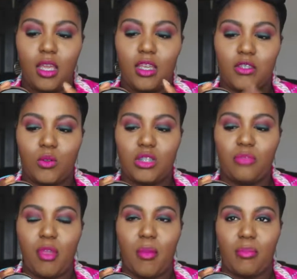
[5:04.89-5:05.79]
Is going
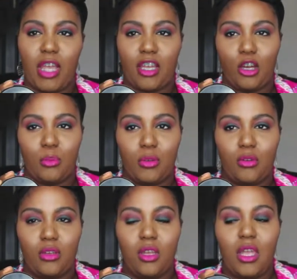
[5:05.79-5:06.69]
to be my Black Opal.
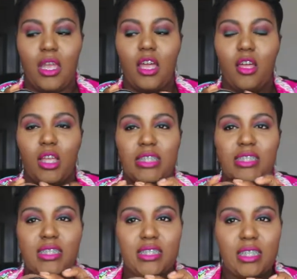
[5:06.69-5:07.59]

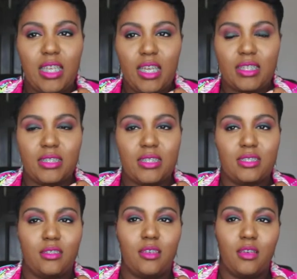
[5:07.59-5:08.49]
Since
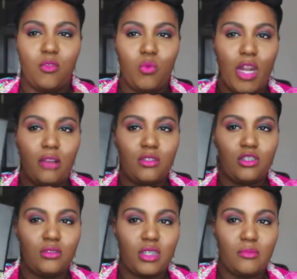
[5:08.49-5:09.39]
when I
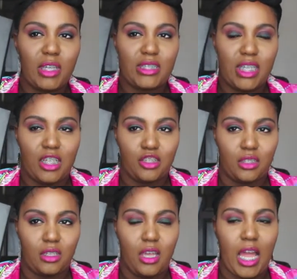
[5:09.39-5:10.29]
was using my
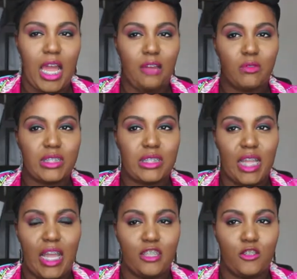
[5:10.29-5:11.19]
Sacha, I was
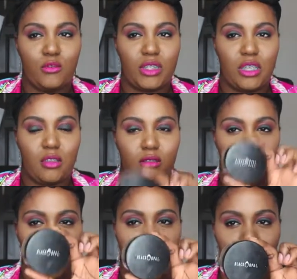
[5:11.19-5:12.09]
not using
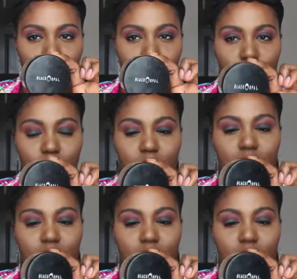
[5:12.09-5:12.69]
the Black Opal.